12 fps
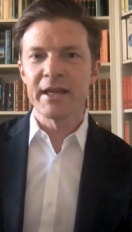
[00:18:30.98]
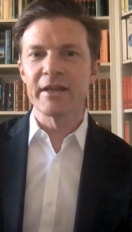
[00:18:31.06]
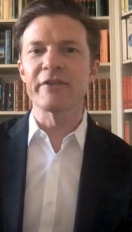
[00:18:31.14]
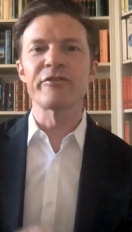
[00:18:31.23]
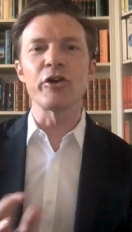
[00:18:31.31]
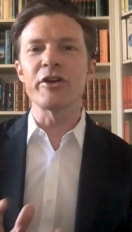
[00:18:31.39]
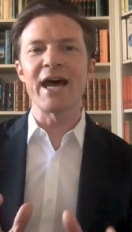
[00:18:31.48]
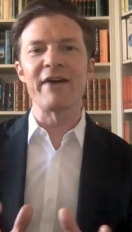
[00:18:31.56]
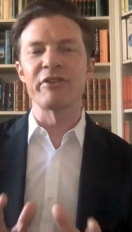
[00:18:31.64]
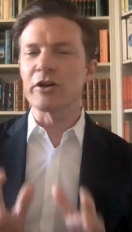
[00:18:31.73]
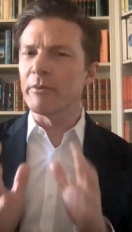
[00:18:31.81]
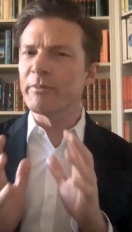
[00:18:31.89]
It does not
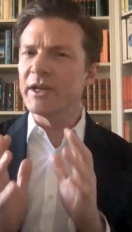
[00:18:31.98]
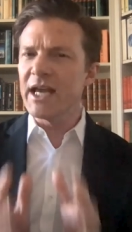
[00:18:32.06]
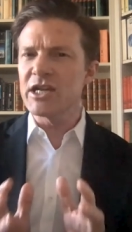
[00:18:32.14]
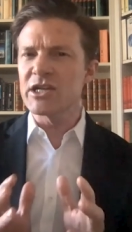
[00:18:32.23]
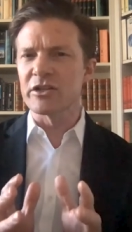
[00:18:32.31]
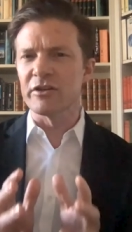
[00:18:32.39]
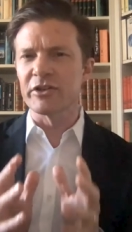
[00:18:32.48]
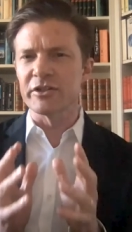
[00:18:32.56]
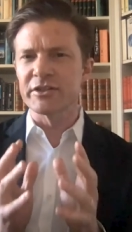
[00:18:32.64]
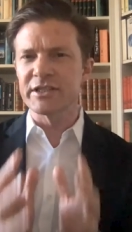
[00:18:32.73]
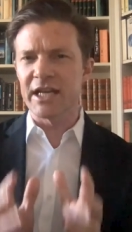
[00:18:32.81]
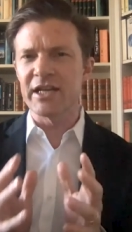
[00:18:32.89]
have the combination of
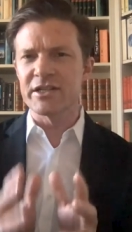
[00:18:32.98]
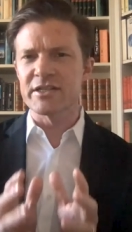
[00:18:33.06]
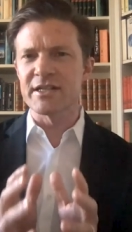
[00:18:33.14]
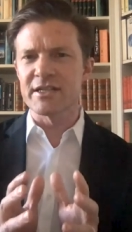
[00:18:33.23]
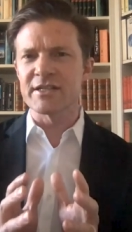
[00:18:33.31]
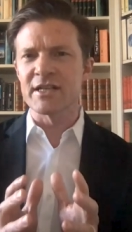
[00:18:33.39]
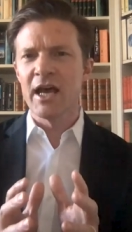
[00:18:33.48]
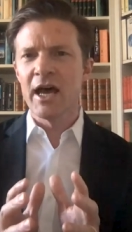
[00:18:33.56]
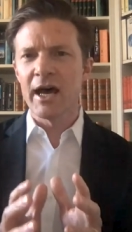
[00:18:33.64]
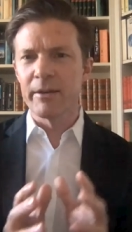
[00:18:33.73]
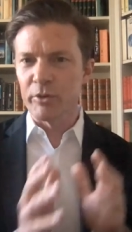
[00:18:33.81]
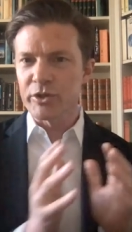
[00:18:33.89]
contagiousness
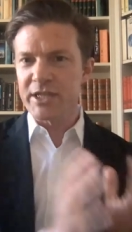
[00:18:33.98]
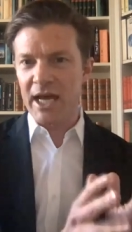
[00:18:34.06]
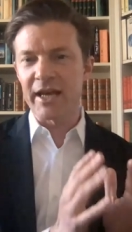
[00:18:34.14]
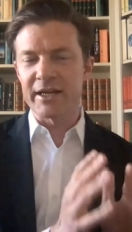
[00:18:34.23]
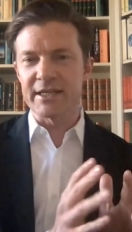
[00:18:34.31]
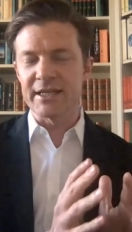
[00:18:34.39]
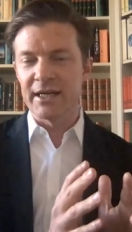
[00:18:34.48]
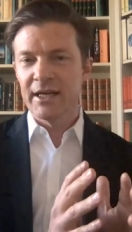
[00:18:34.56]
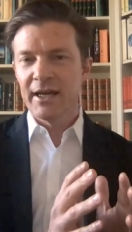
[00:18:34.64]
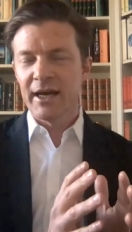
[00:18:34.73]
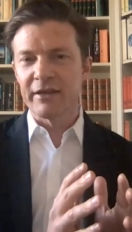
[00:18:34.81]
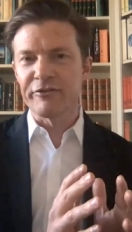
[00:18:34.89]
and mortality
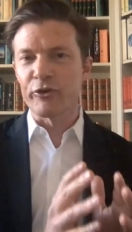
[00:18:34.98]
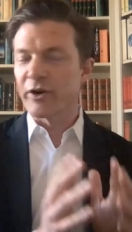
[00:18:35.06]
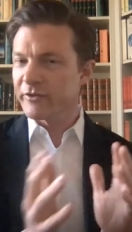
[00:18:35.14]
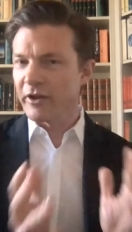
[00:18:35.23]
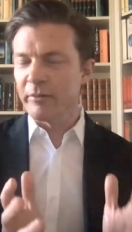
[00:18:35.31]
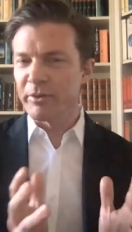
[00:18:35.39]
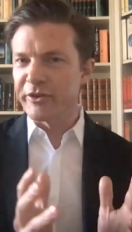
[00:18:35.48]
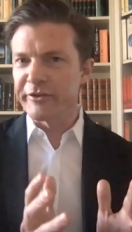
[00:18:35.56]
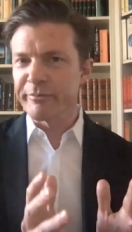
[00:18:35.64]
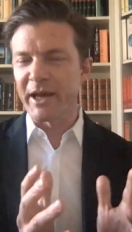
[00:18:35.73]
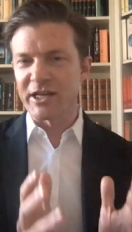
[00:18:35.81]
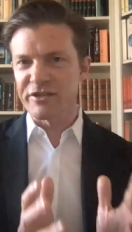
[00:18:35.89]
as, for example, the
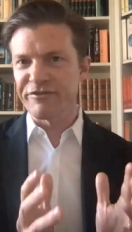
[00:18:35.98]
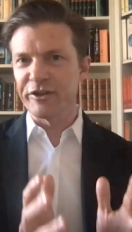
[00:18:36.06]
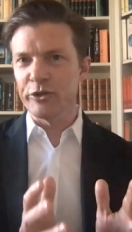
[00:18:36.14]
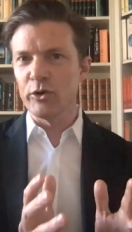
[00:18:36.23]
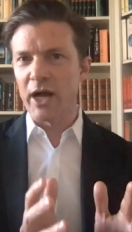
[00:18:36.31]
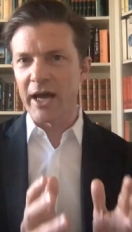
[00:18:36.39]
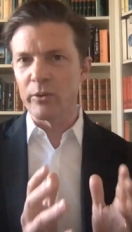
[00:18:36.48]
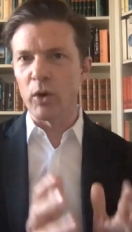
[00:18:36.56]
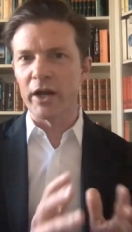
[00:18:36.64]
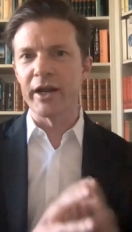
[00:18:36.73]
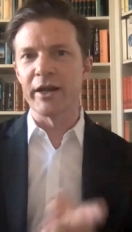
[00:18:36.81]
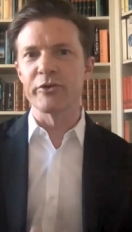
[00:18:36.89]
Spanish flu had
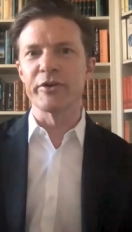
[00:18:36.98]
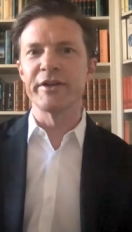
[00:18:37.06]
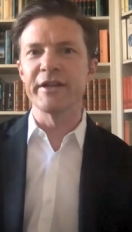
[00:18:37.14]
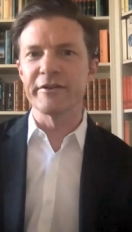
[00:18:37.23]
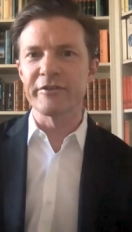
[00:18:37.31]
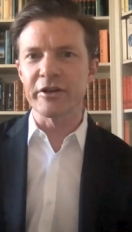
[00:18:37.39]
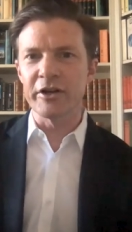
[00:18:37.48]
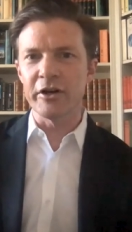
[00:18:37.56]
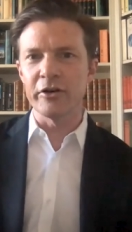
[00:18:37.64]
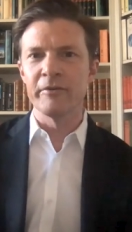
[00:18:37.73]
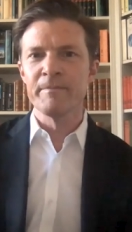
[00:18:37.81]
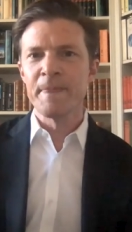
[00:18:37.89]
100 years
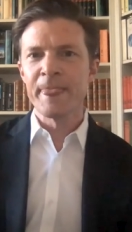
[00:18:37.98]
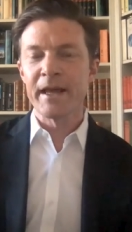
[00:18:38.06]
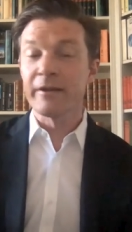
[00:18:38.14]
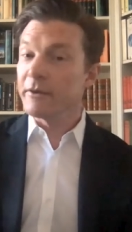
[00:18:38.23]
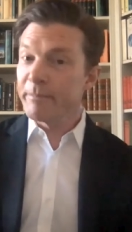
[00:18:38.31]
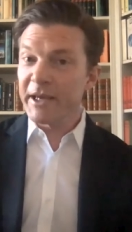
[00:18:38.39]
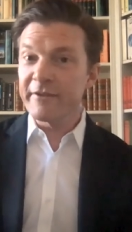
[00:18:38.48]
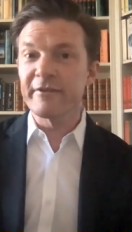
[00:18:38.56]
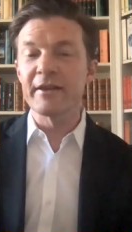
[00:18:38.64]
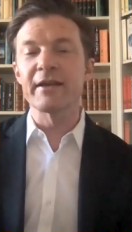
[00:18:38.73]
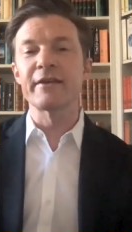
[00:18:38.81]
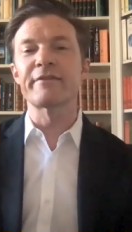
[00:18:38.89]
ago. And the
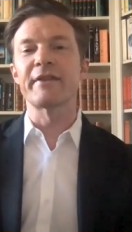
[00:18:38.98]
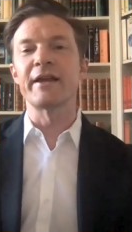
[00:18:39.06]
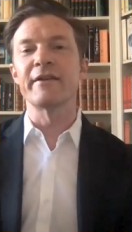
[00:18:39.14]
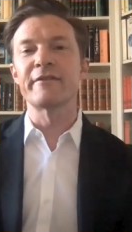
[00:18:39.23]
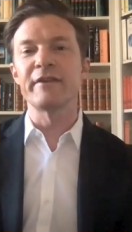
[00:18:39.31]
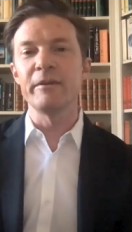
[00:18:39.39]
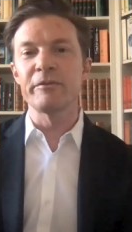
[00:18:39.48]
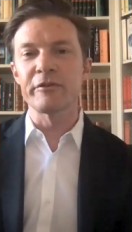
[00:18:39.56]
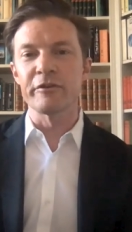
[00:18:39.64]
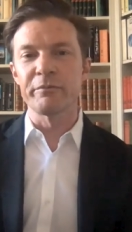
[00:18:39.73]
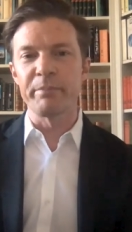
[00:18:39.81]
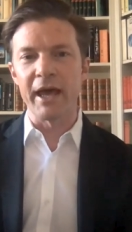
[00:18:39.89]
best thing is that it seems
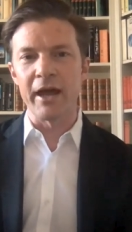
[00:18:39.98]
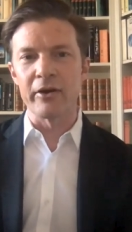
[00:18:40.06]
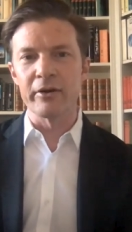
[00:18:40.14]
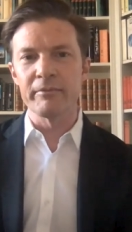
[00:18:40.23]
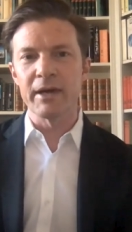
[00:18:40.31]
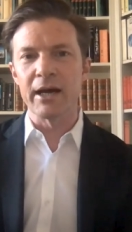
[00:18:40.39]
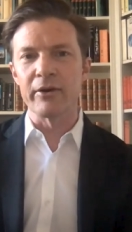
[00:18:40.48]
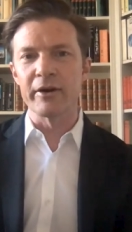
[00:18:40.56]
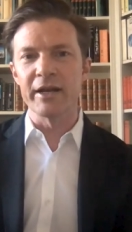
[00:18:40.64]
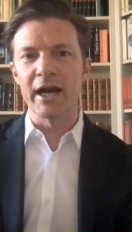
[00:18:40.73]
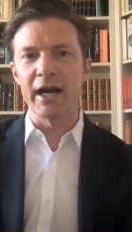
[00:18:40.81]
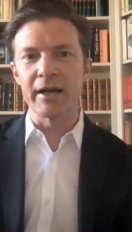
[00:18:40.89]
to spare our
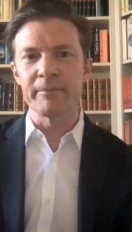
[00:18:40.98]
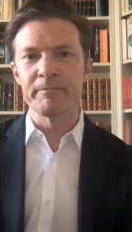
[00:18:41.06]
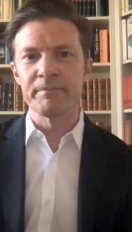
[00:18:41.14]
young.